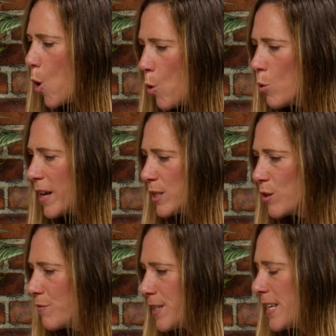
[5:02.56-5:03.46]
all that
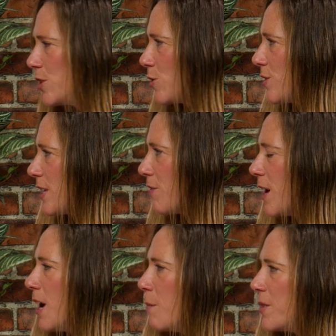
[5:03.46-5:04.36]
sort of essential
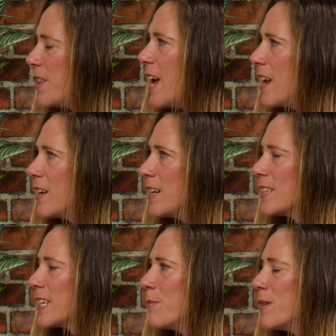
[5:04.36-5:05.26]
stuff. But then
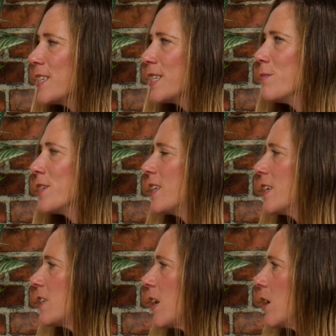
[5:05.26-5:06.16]
it can be the simplest
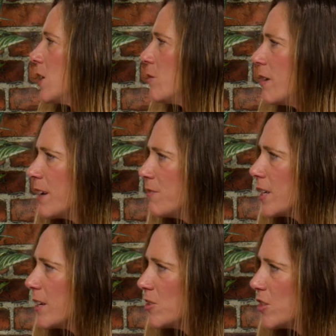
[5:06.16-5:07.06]
things like, do I have to
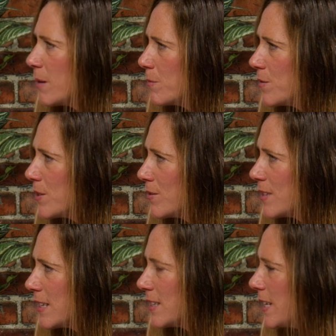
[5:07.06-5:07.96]
go to Chelmsford on
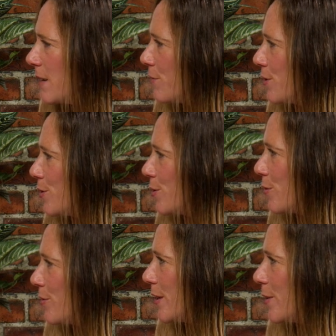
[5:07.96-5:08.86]
Saturday for a
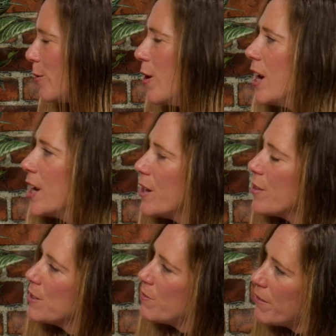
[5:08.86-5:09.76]
tutorial? Or, you know,
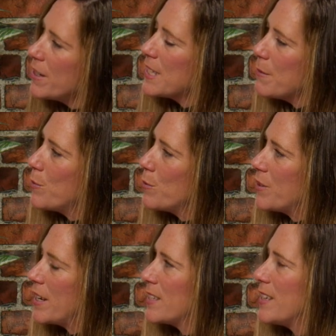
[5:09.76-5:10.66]
those very simple
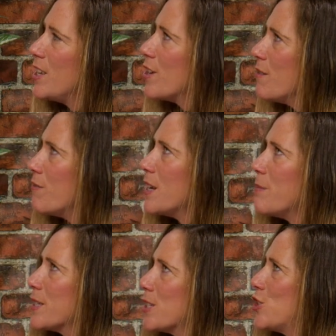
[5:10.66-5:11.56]
things. And then you can feel a
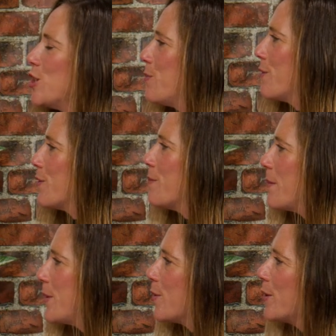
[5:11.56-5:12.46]
bit stupid for
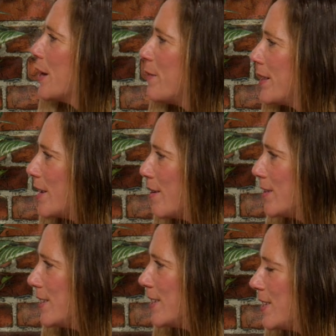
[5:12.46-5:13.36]
maybe not knowing the
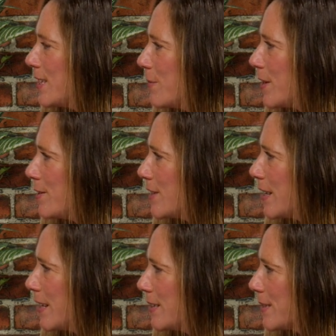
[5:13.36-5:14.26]
answers to some of those
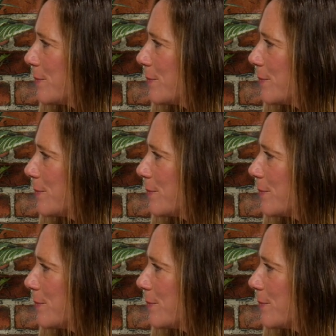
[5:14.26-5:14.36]
things.